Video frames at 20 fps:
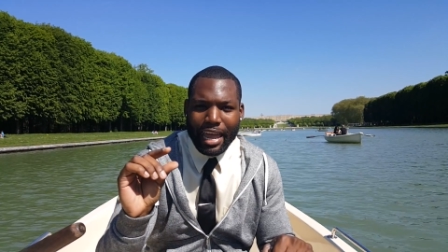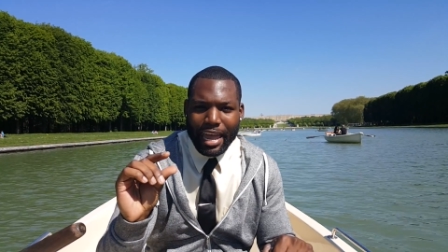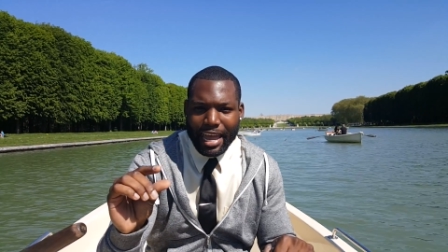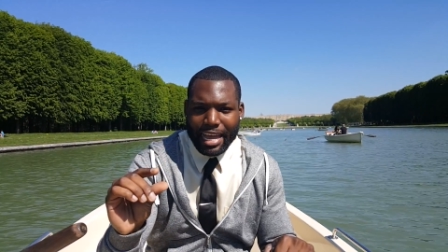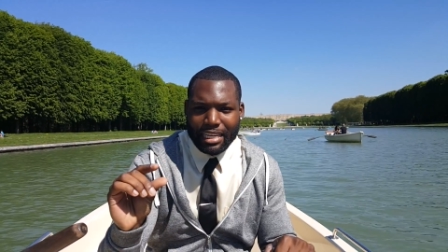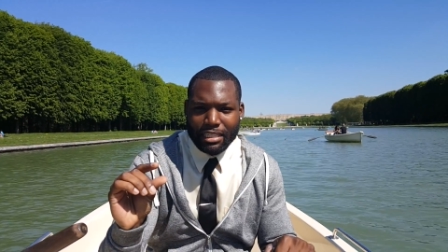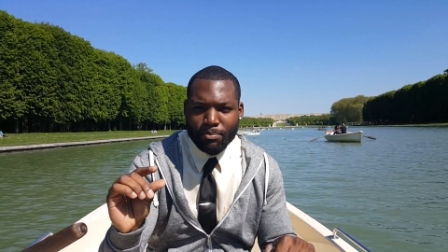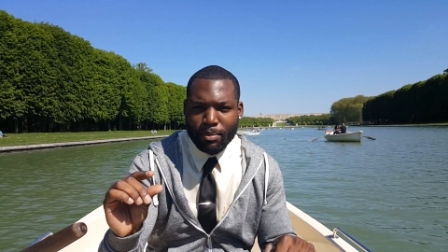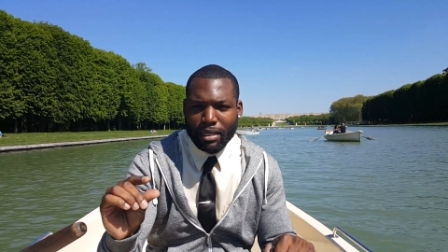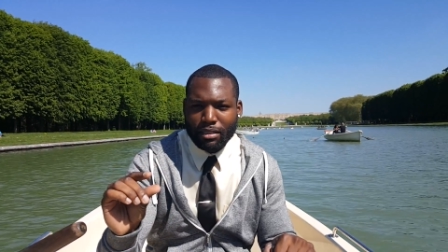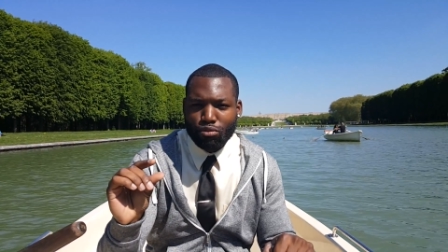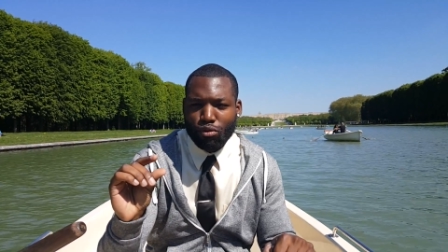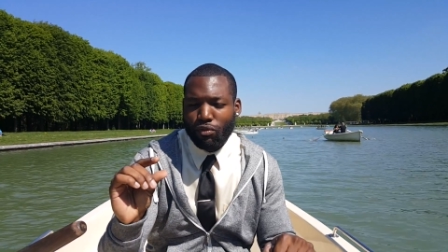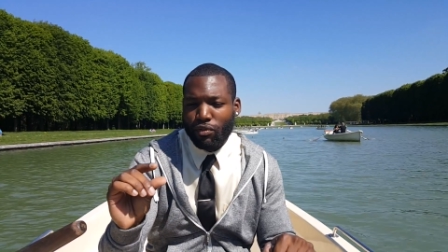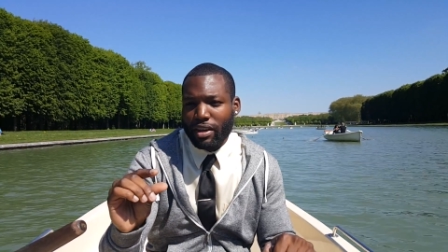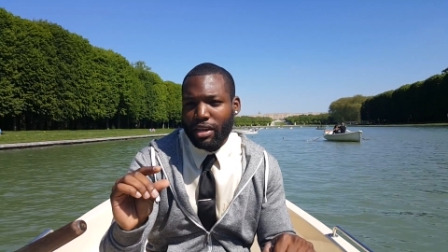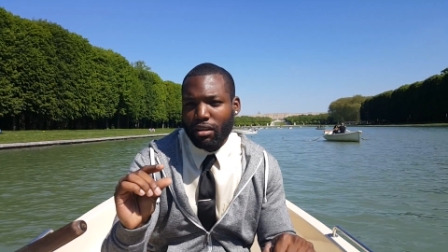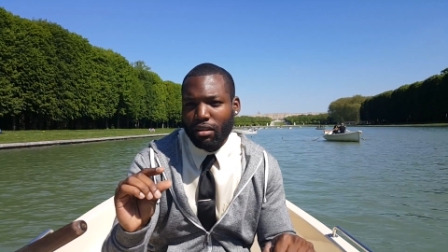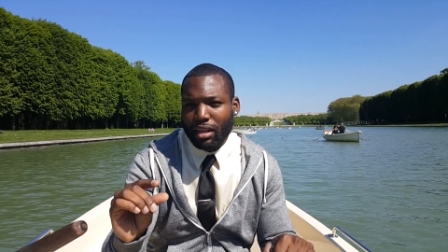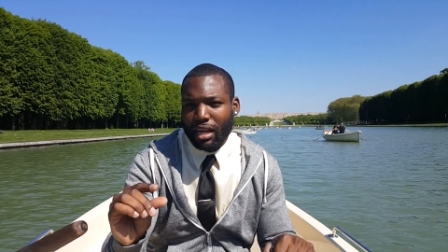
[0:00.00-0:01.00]
aspects
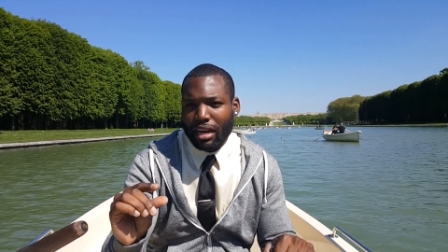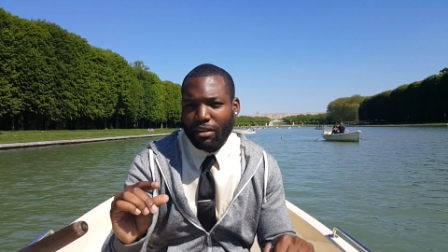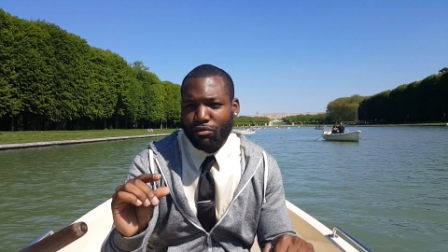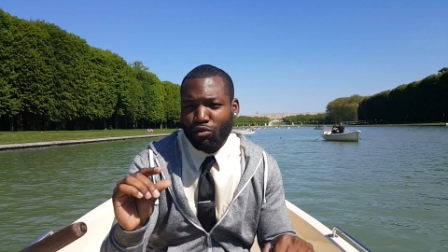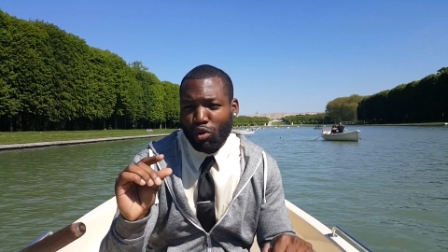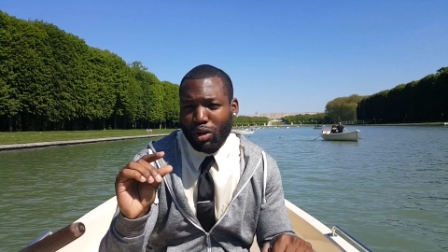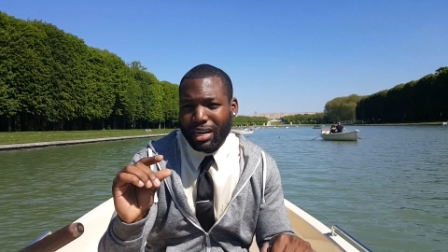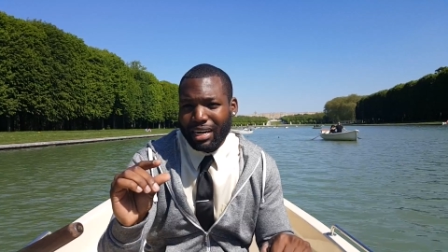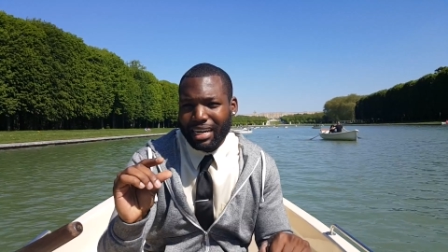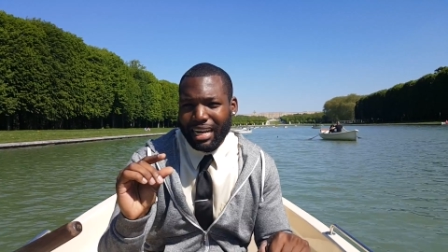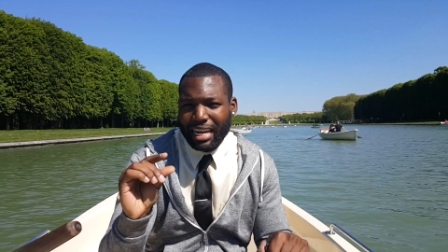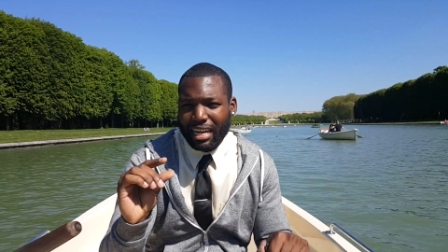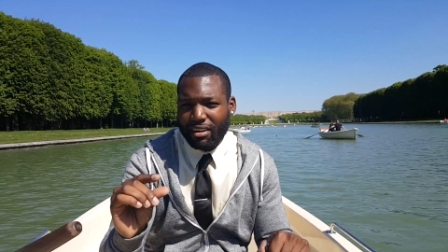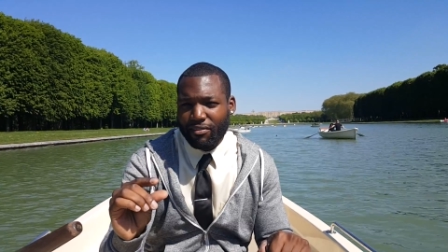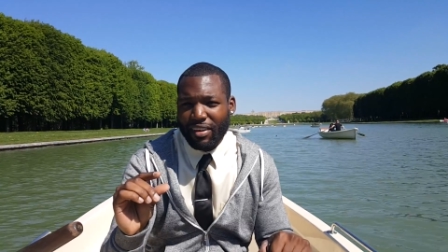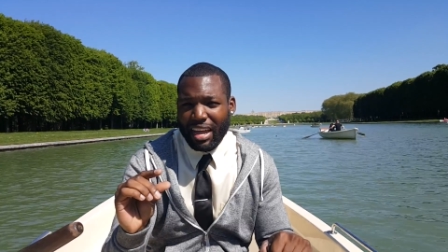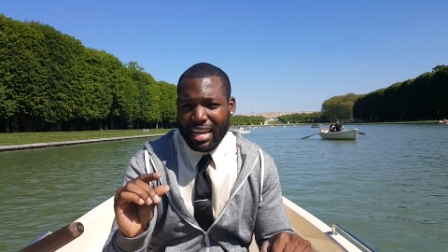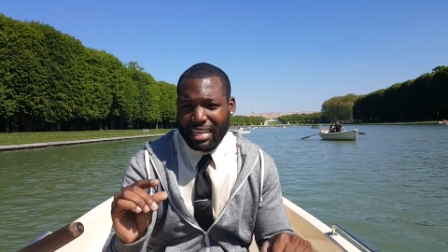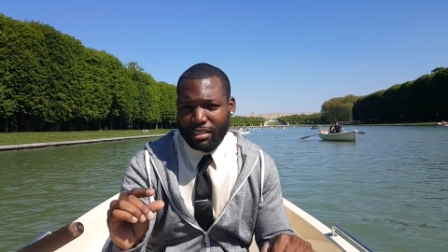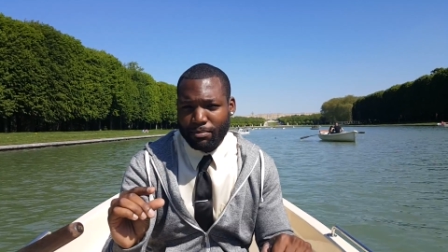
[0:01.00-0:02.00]
within your life, one of the negative
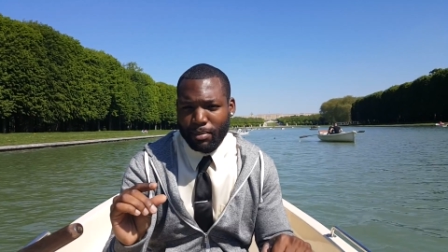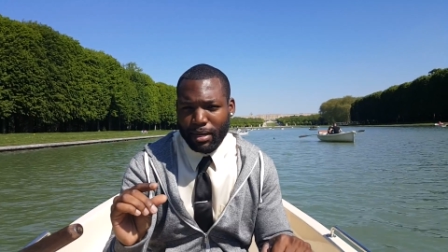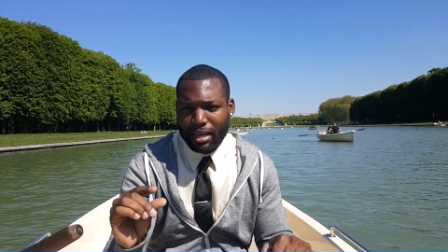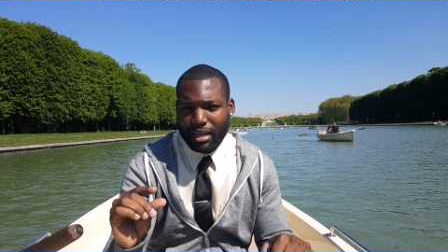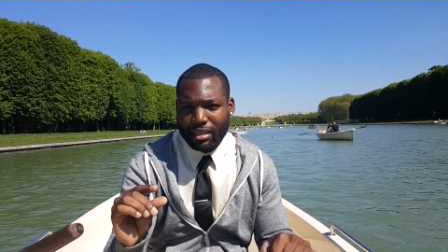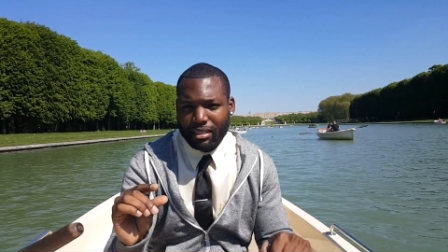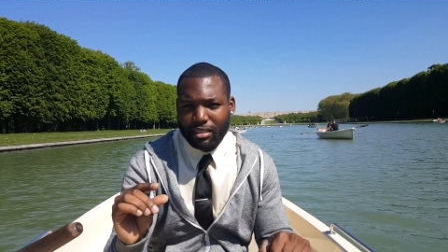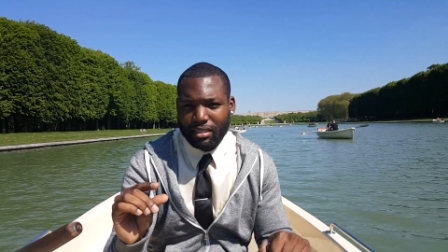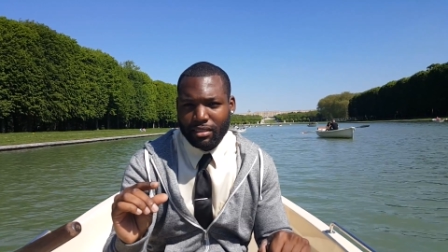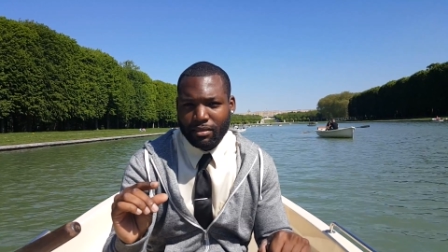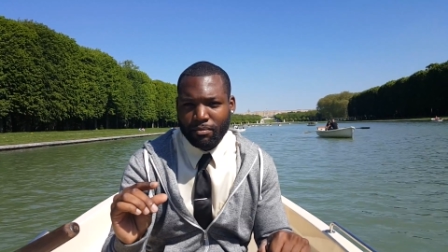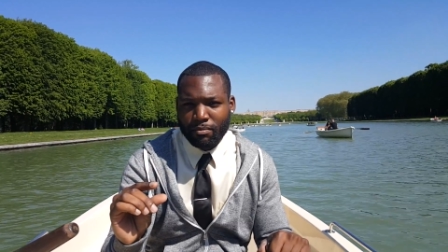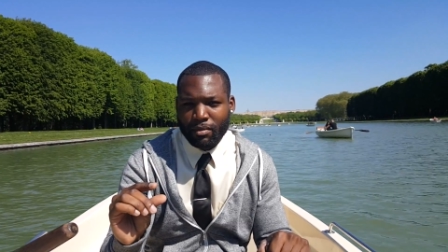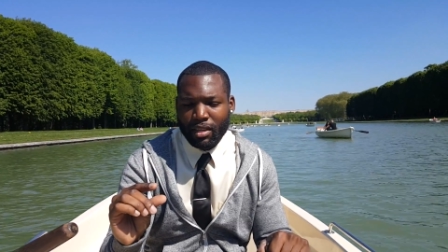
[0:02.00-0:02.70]
aspects.